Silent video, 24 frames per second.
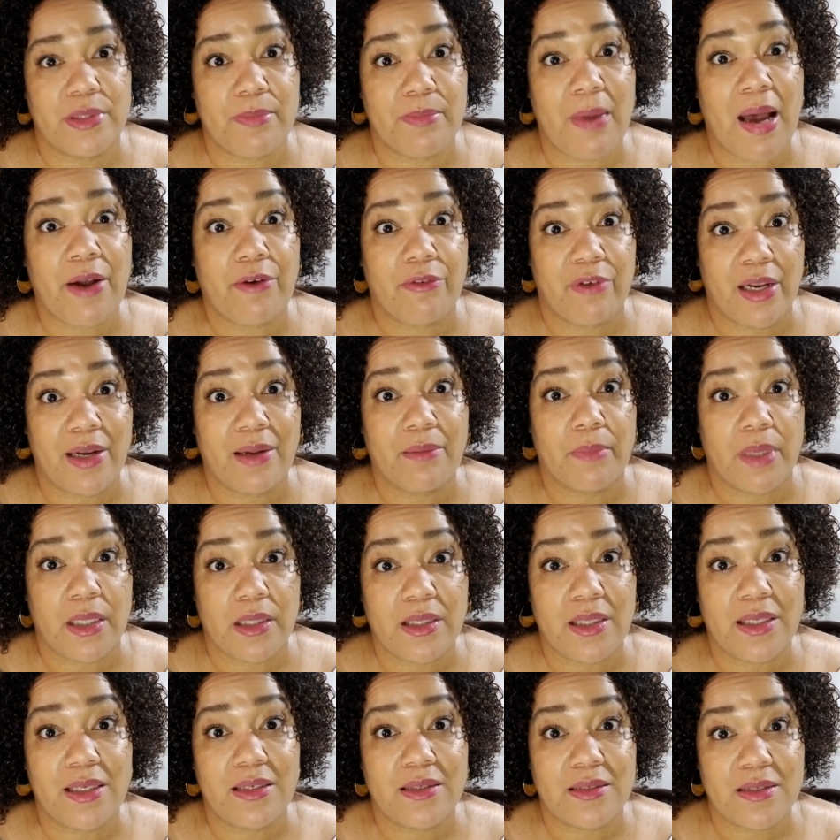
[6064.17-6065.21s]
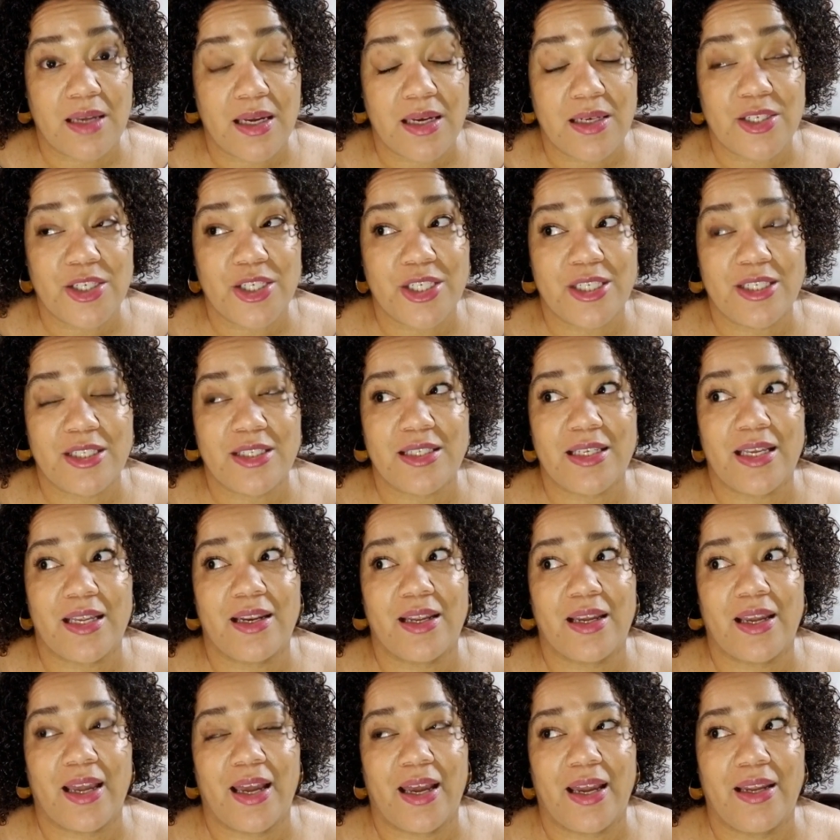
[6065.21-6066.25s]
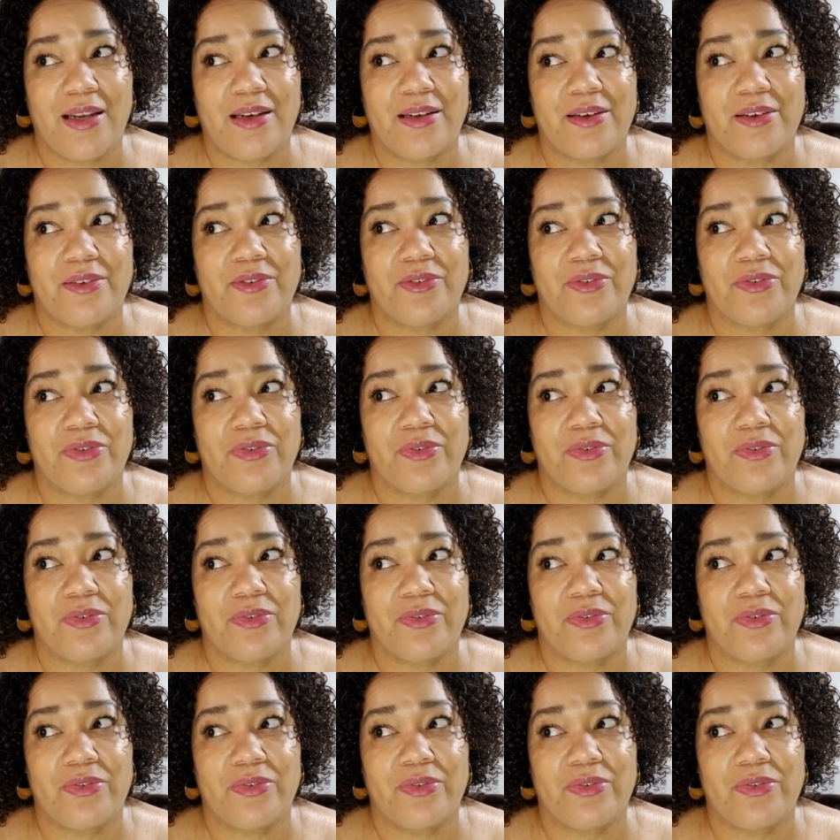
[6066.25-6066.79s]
moderating monthly discussions, and it kind of